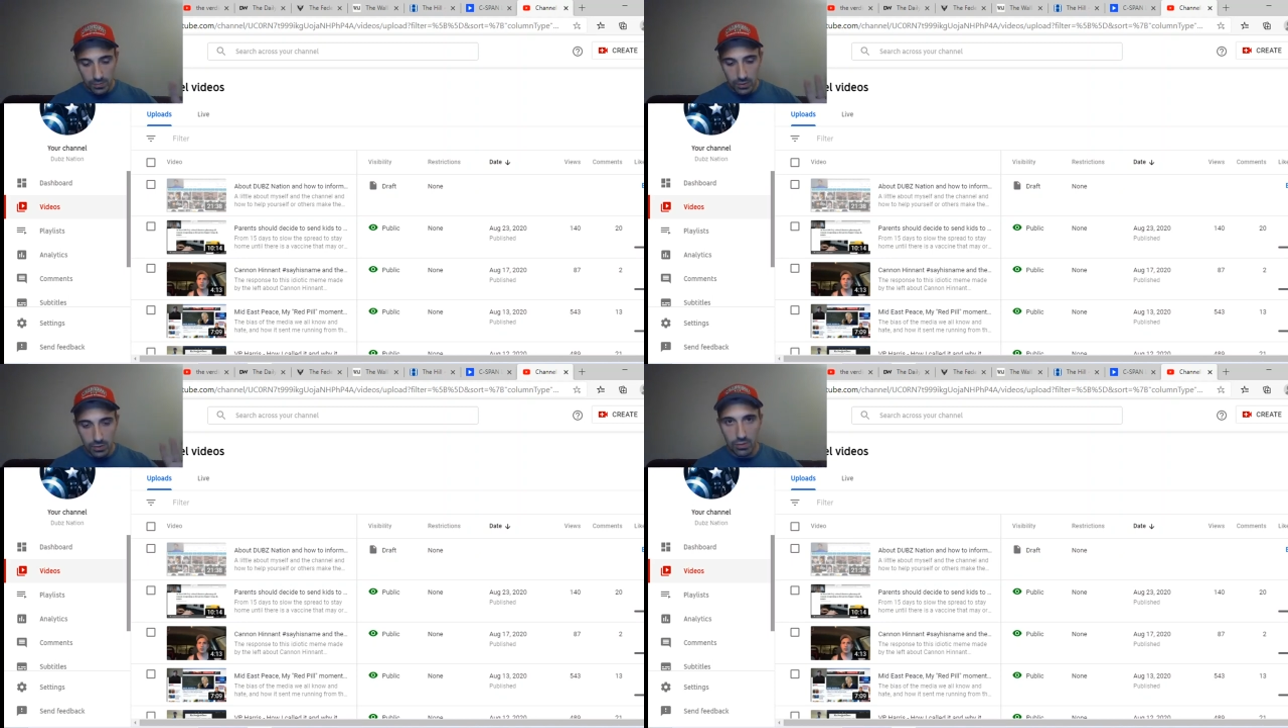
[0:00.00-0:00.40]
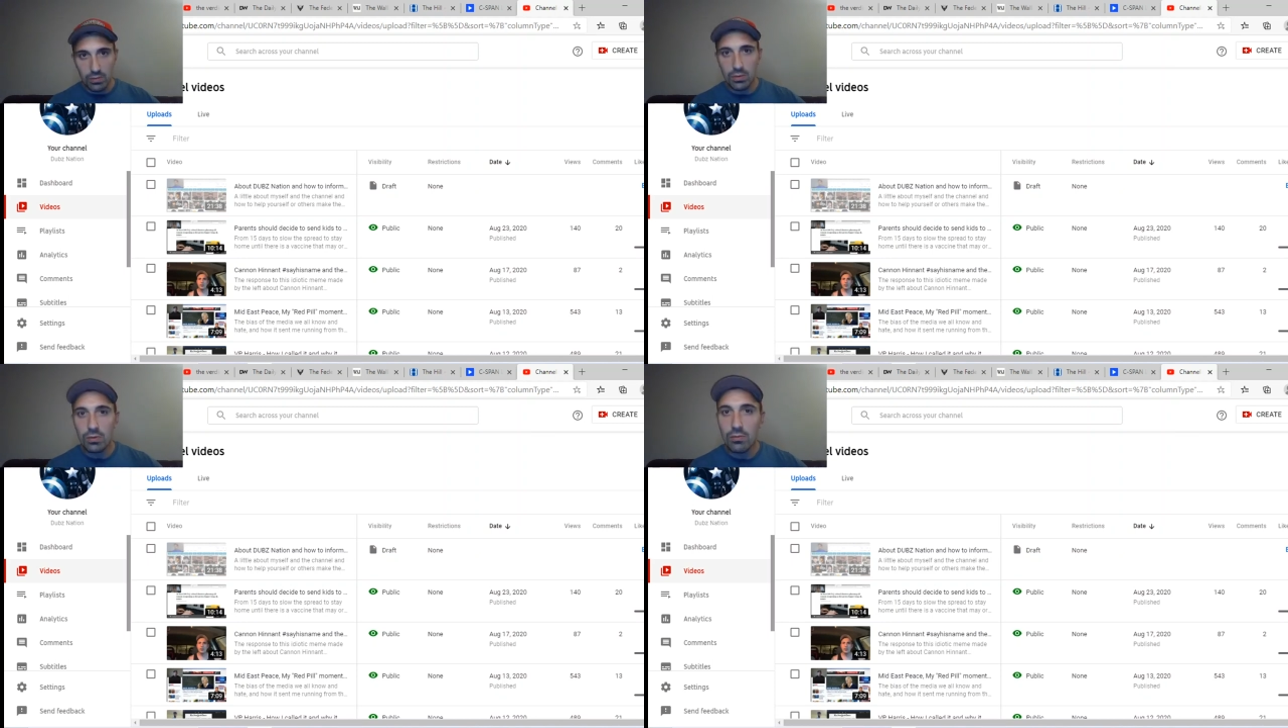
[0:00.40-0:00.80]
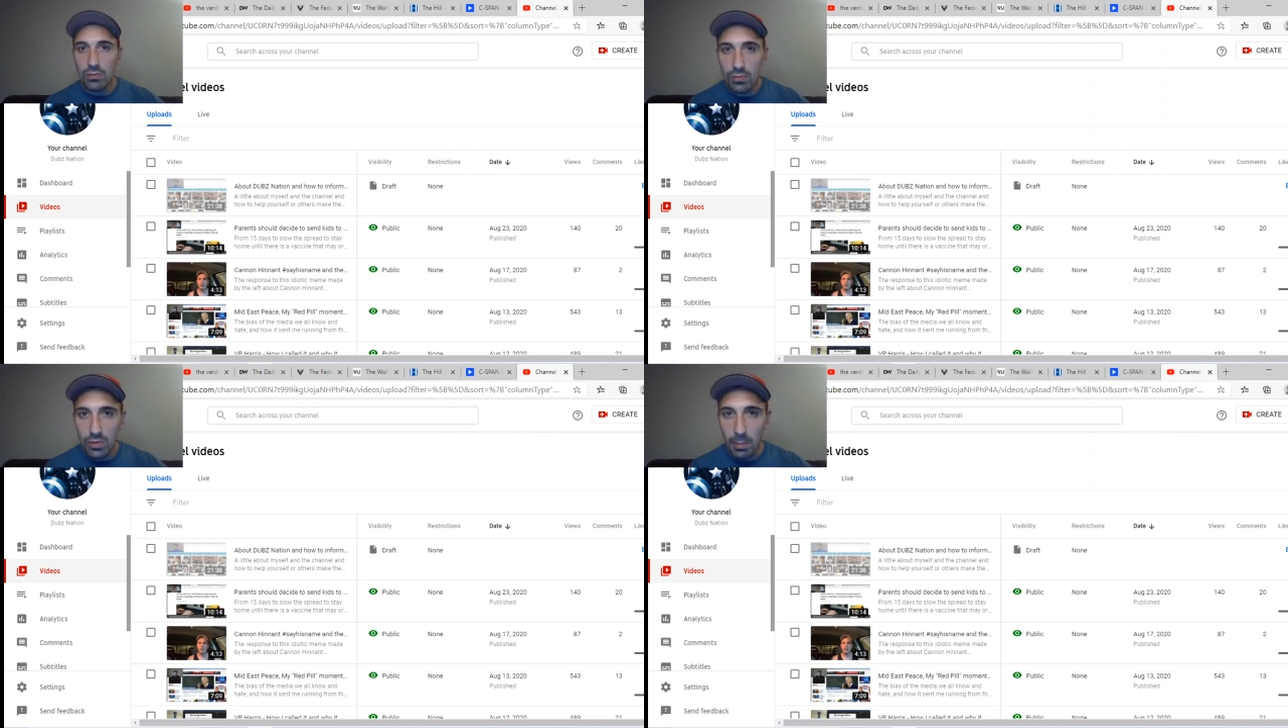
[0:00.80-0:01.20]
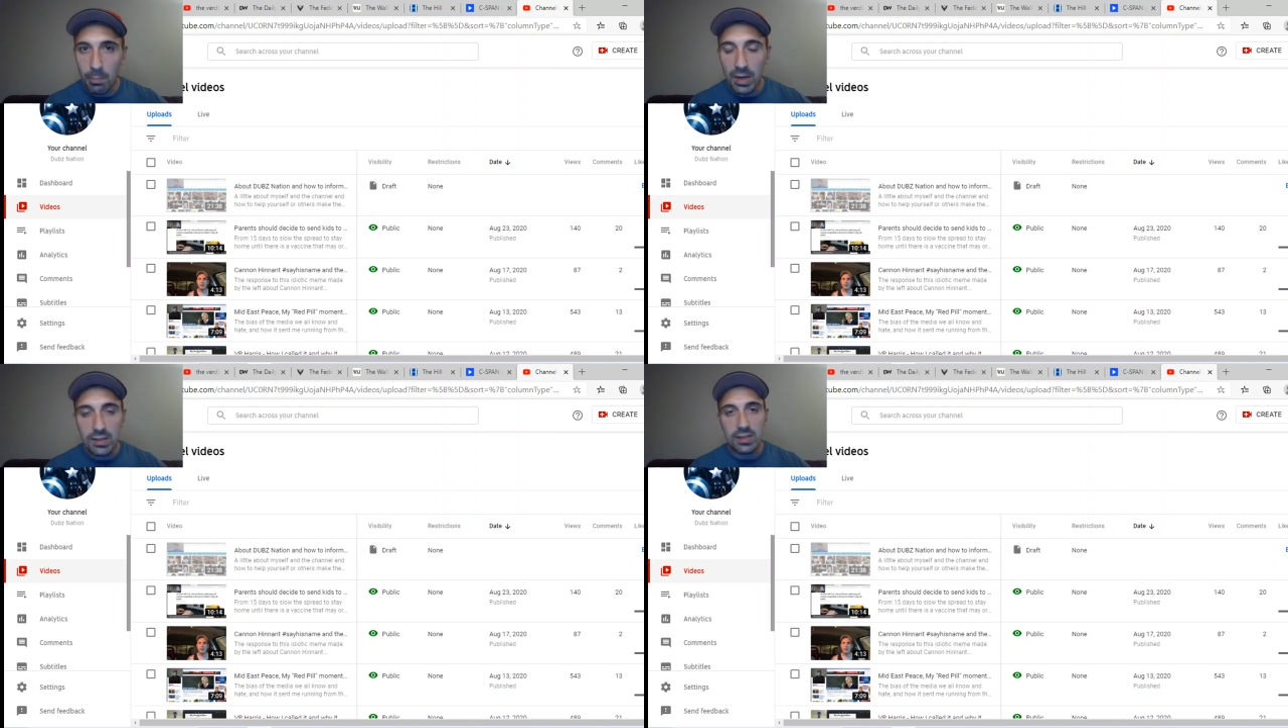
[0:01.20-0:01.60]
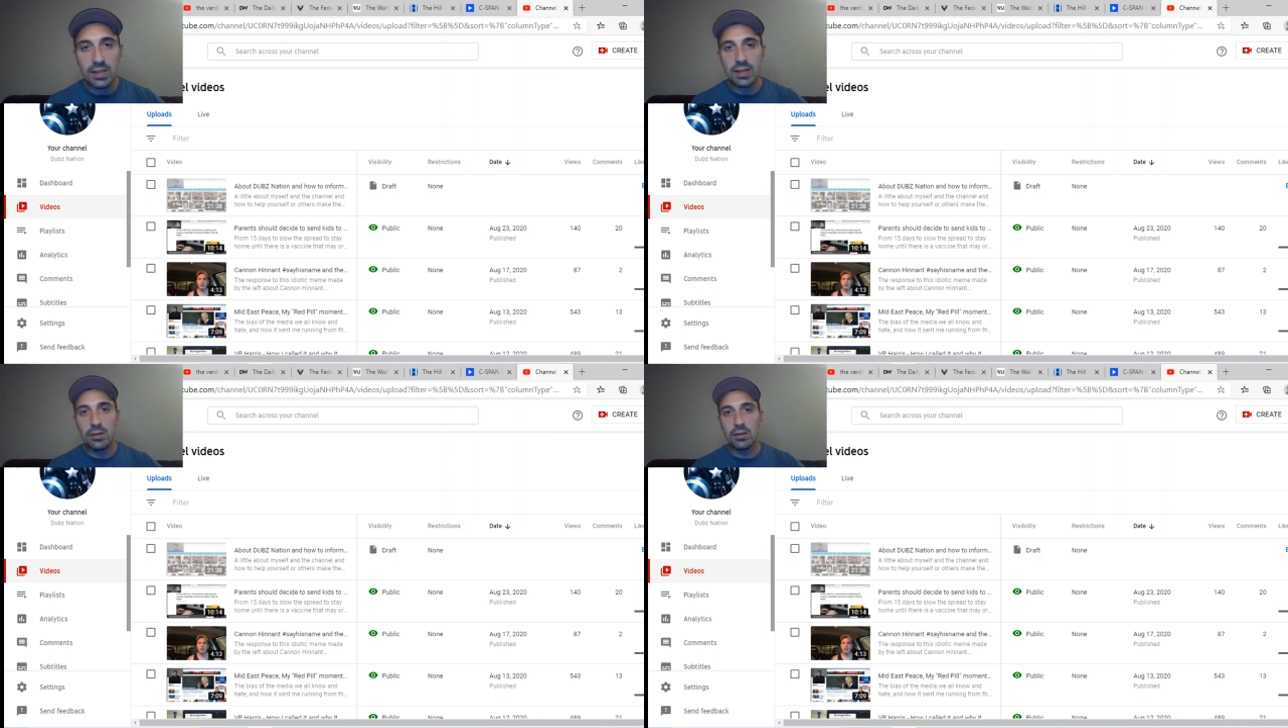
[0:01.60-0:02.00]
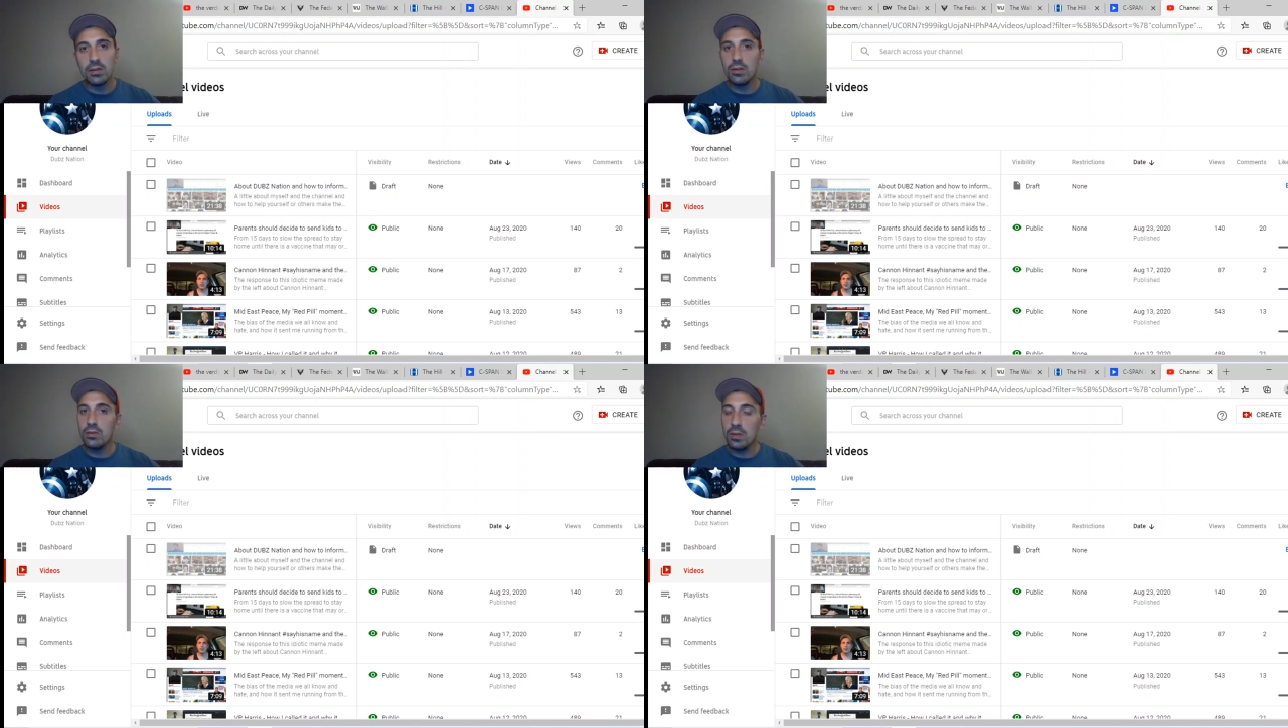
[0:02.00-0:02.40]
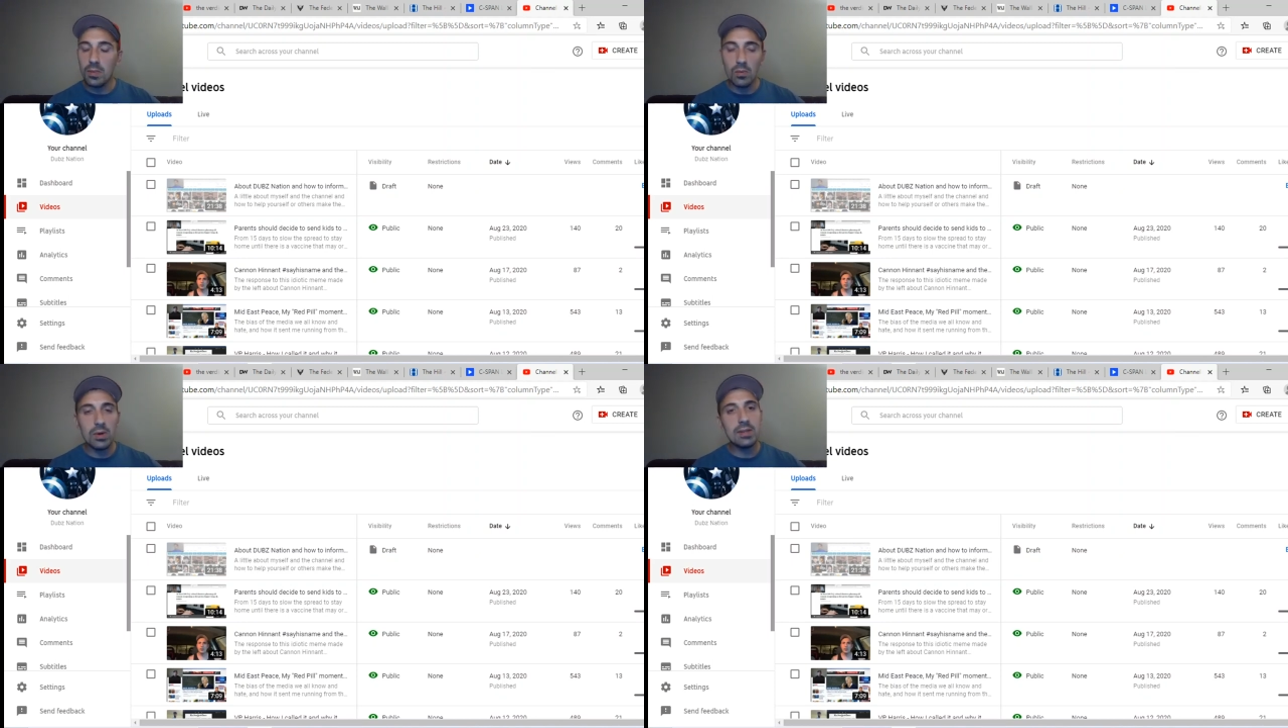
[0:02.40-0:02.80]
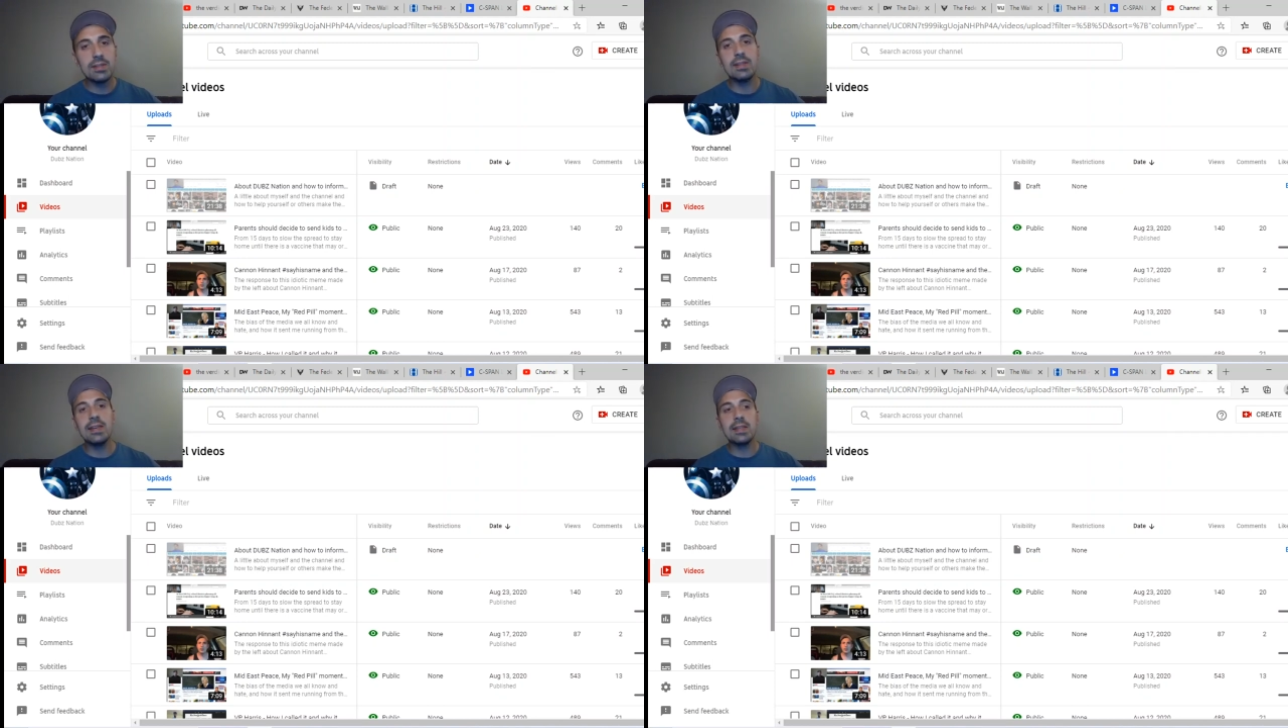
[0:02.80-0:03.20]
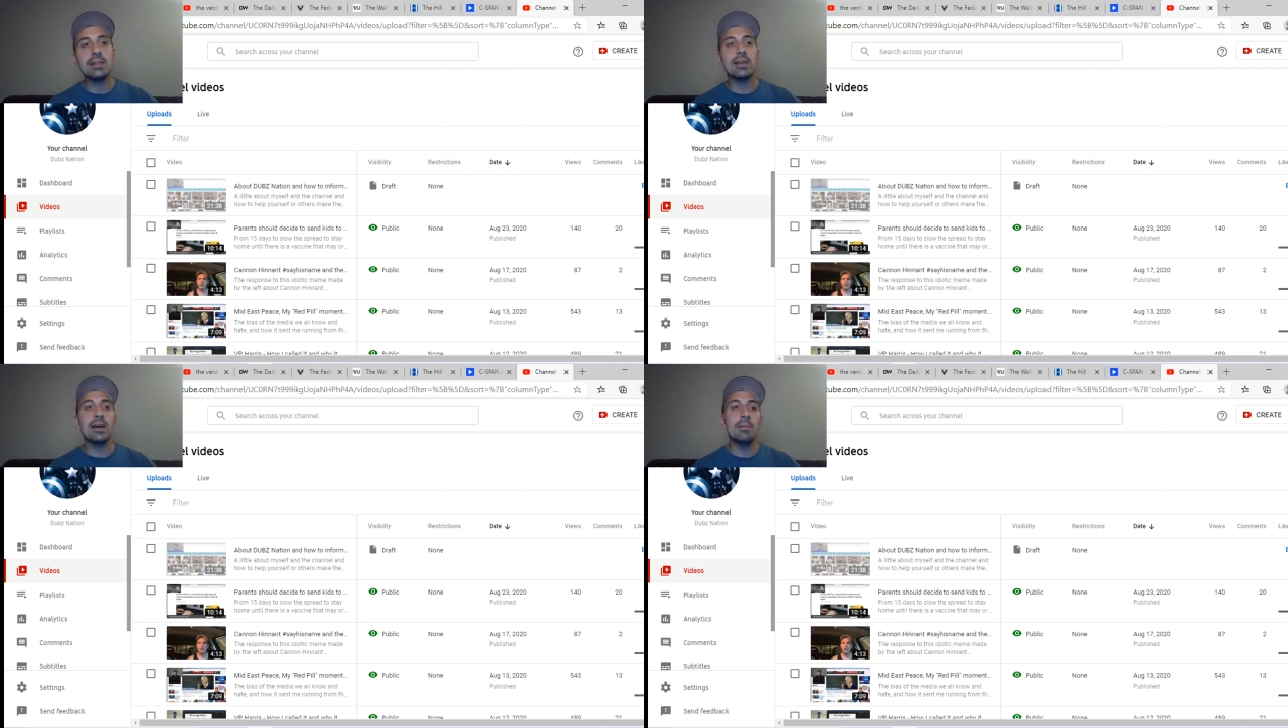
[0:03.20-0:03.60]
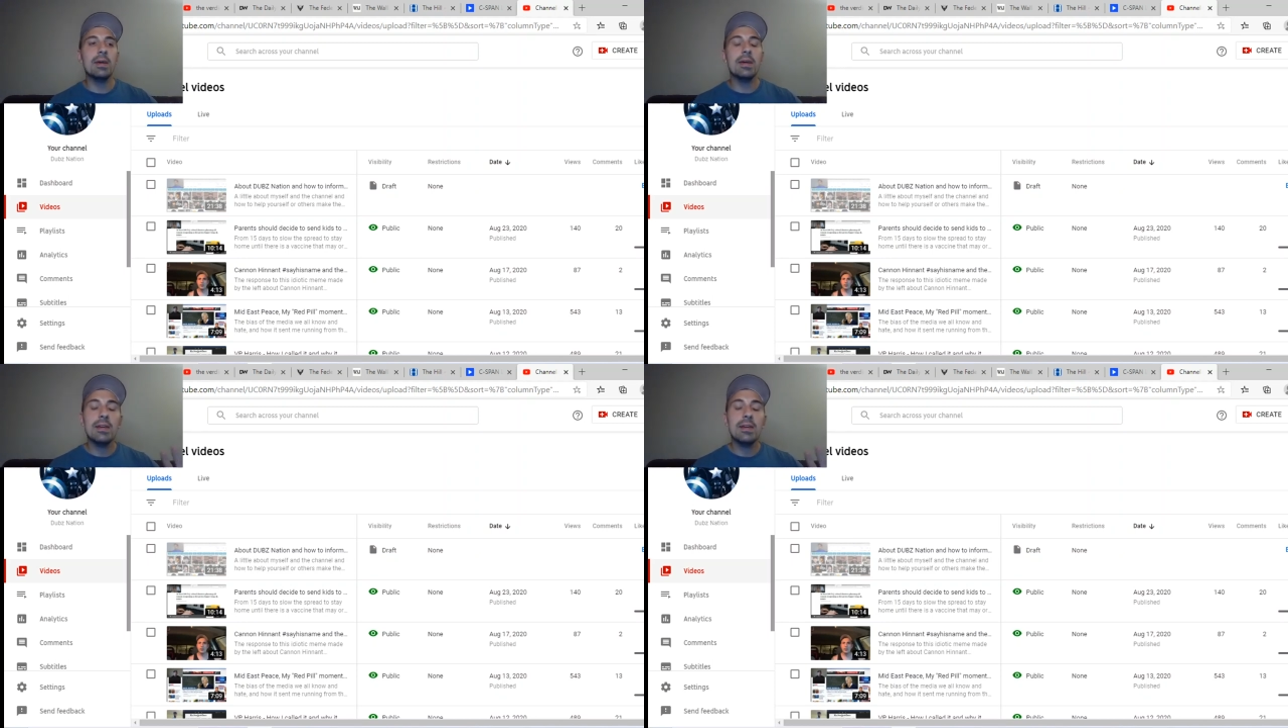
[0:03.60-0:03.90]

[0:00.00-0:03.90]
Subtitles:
So the best thing you could do, number one, is to take the time.